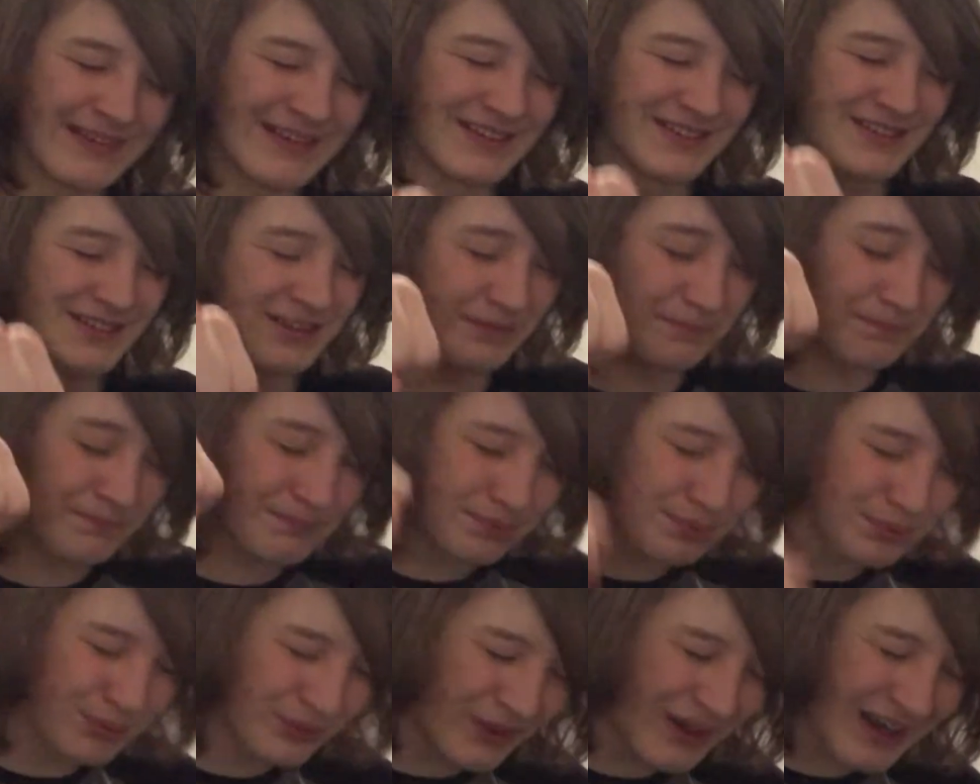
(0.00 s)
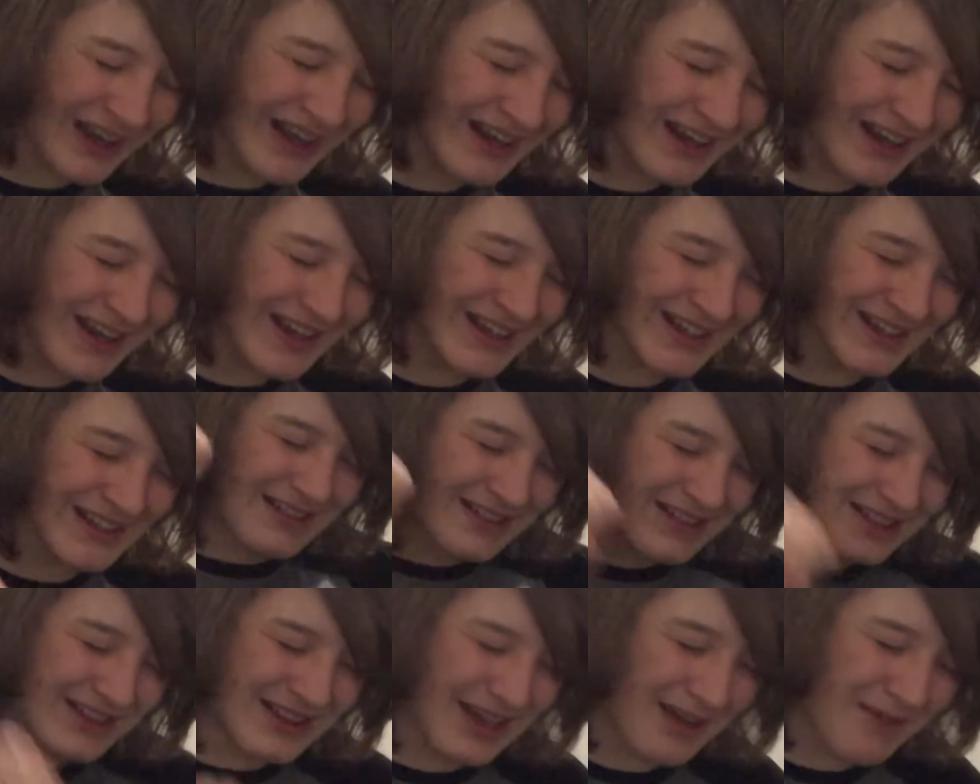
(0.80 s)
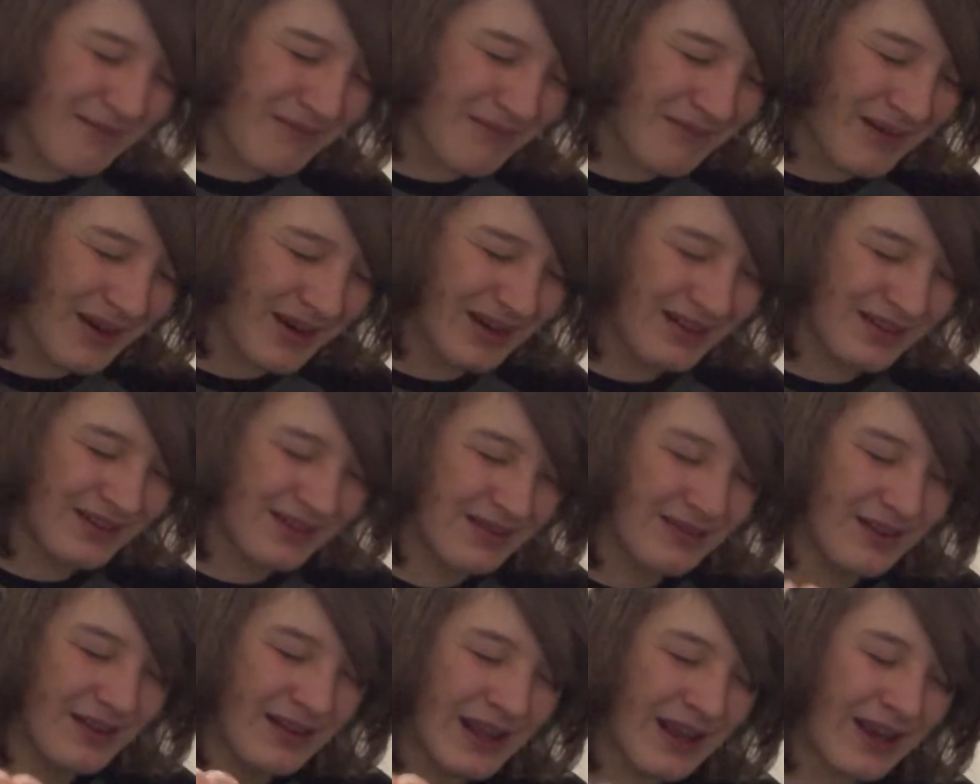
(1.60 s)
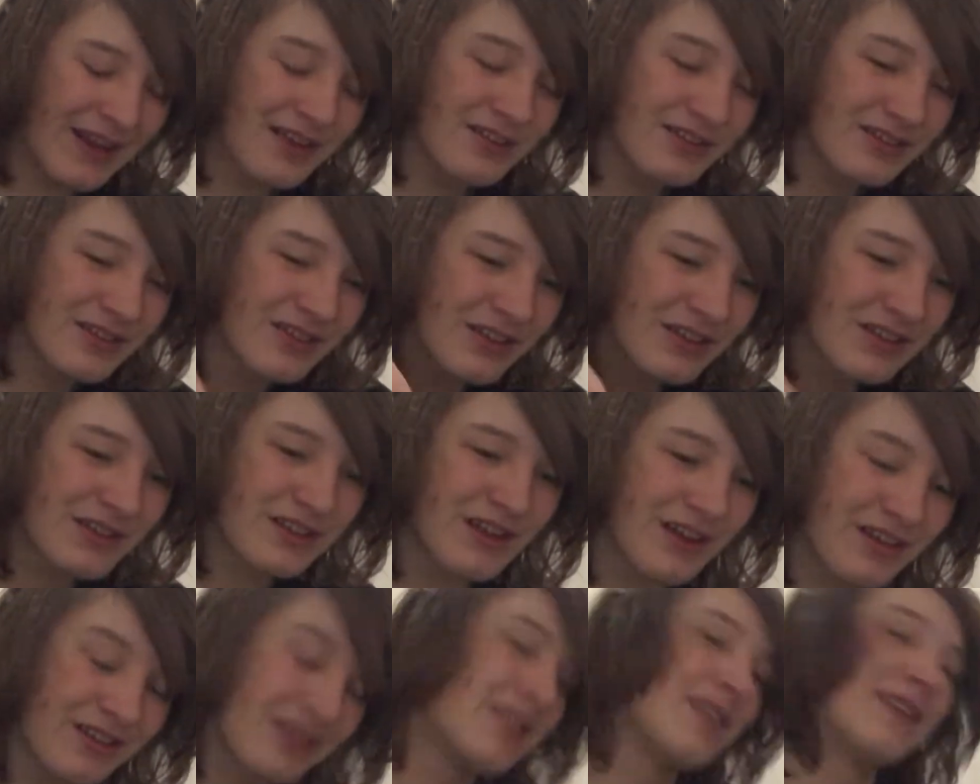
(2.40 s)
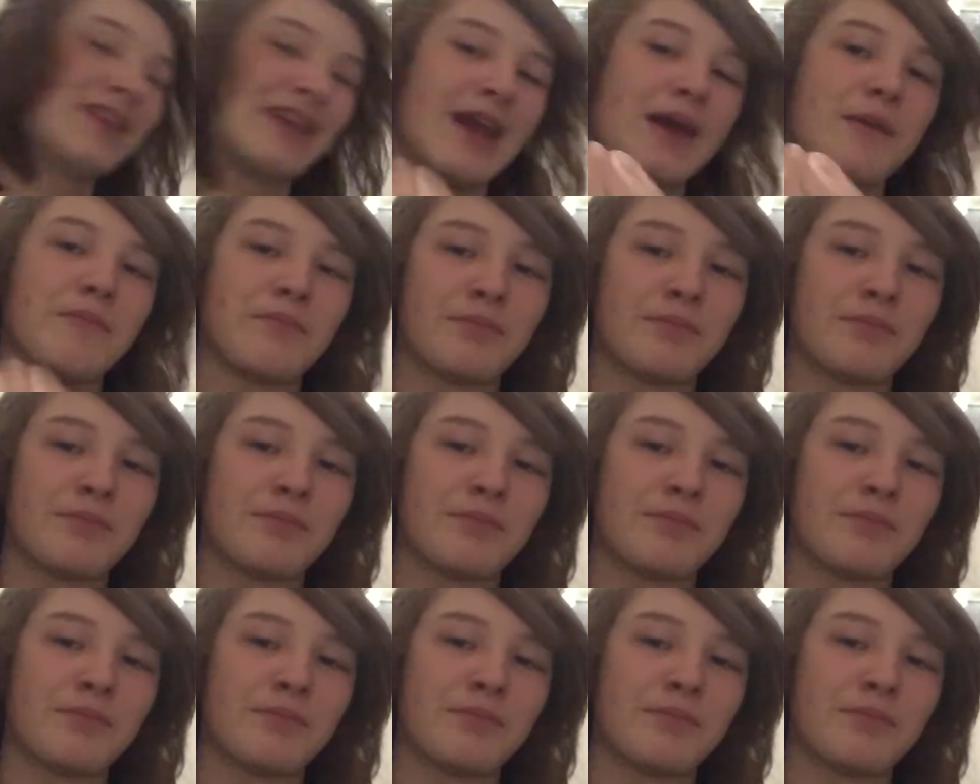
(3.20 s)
just praying that my leg just doesn't get